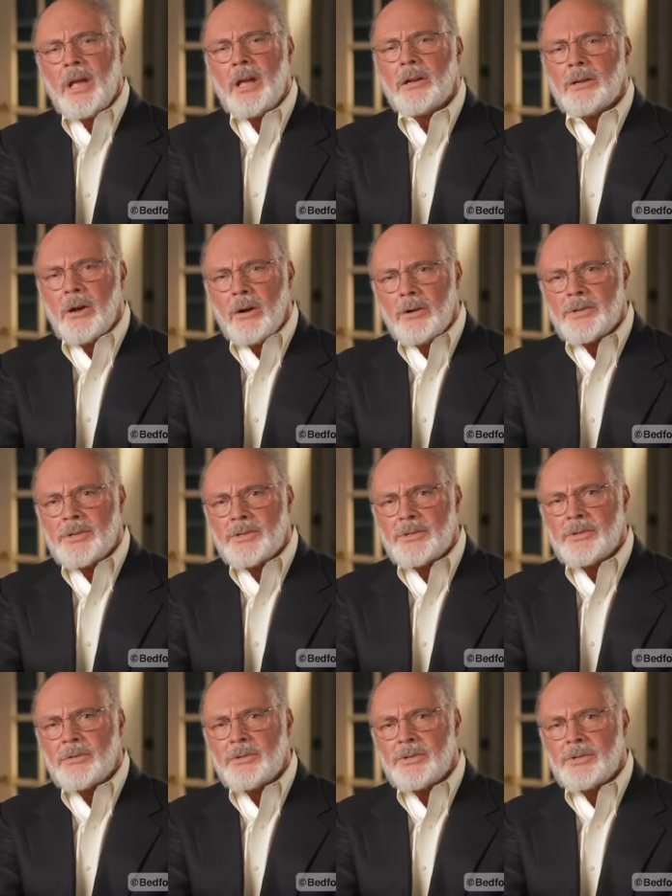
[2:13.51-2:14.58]
encourages
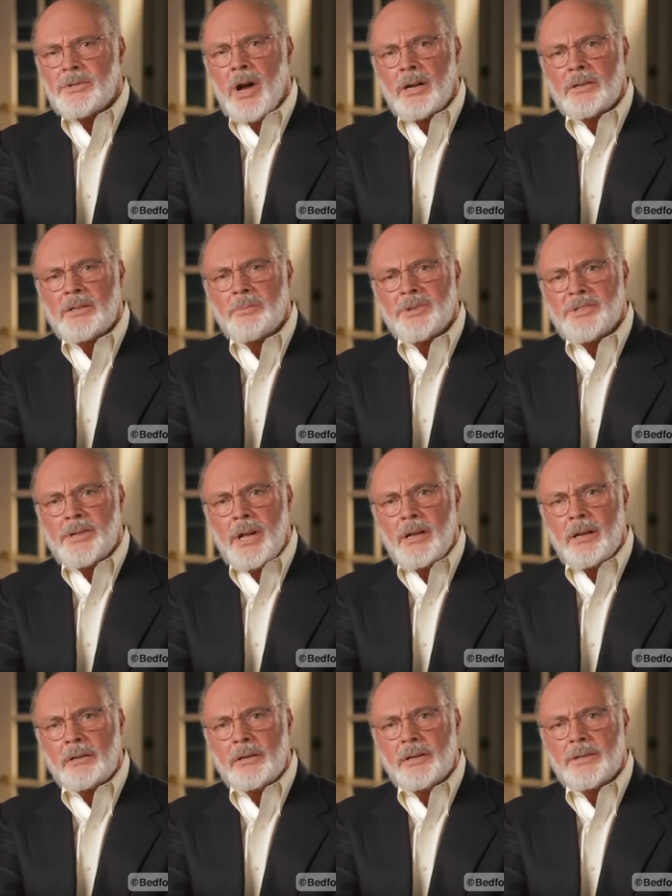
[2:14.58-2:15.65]
students not to
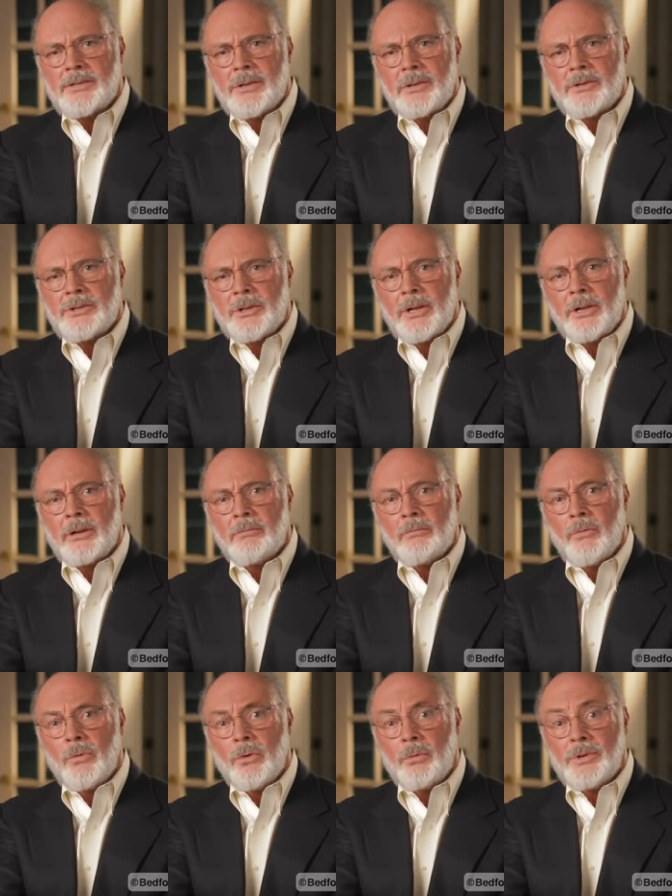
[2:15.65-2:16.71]
mistakenly associate it
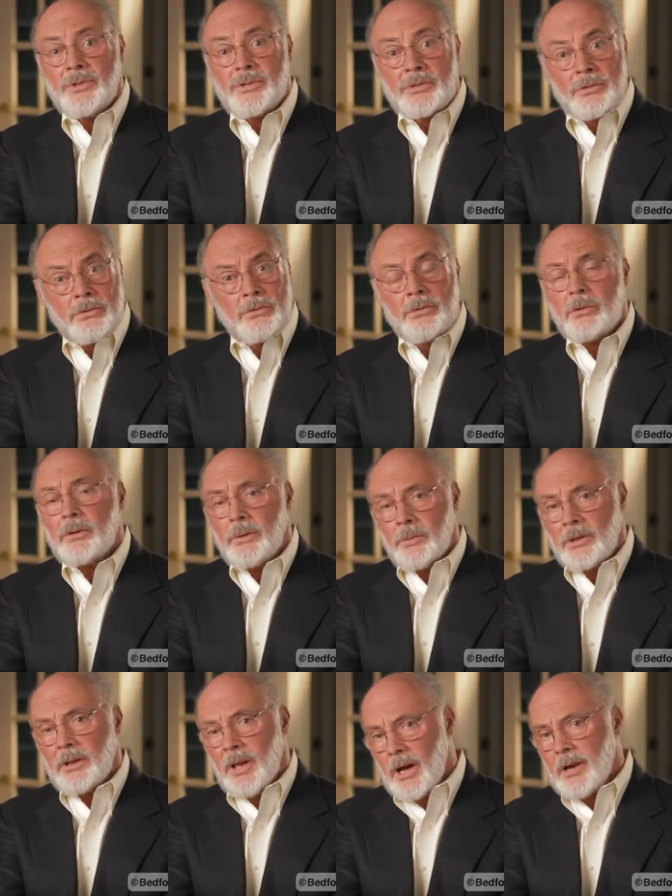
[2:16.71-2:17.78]
more with school than
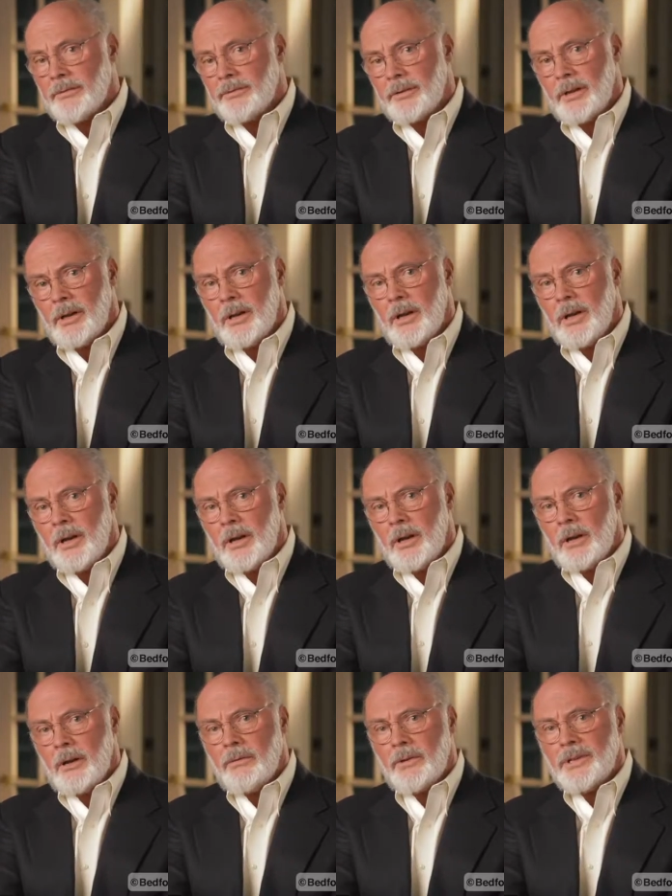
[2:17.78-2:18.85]
with life.
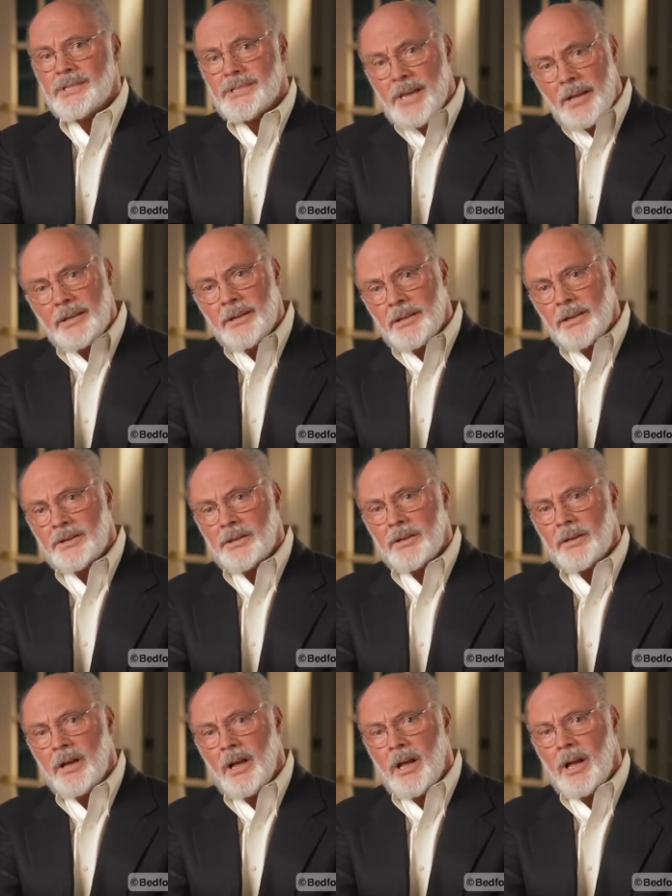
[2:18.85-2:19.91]
For this 10th
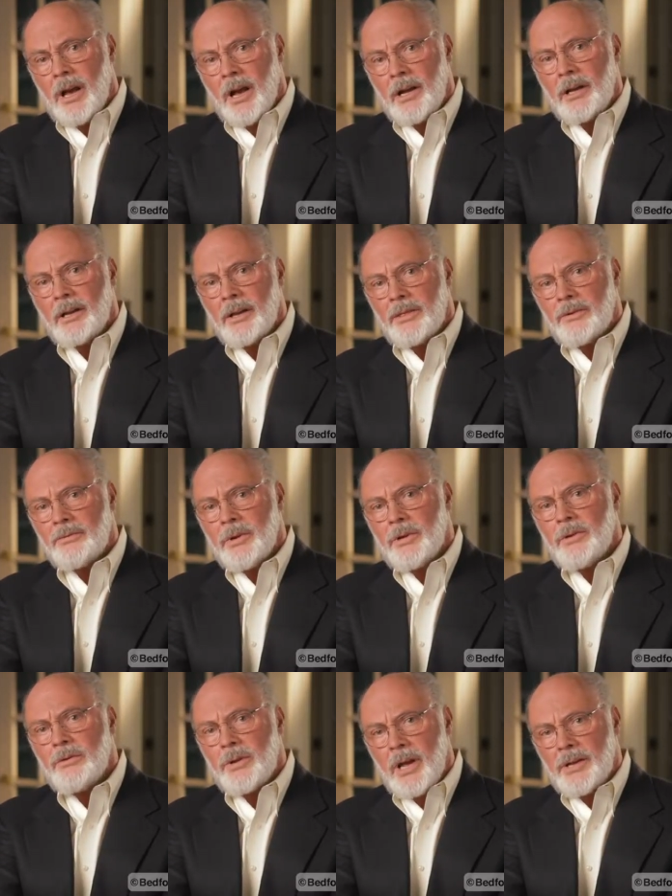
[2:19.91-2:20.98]
edition, I added three
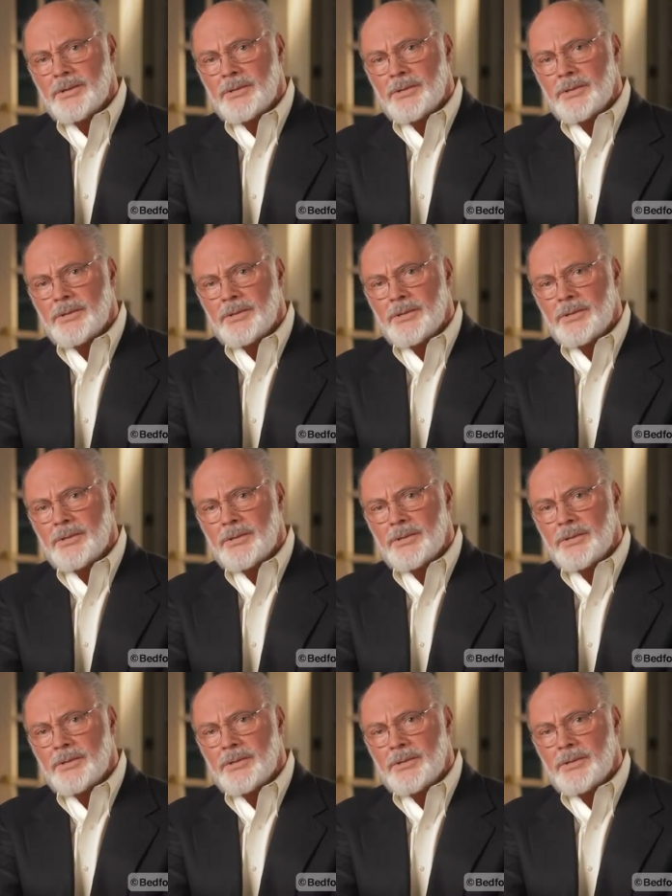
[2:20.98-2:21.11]
new case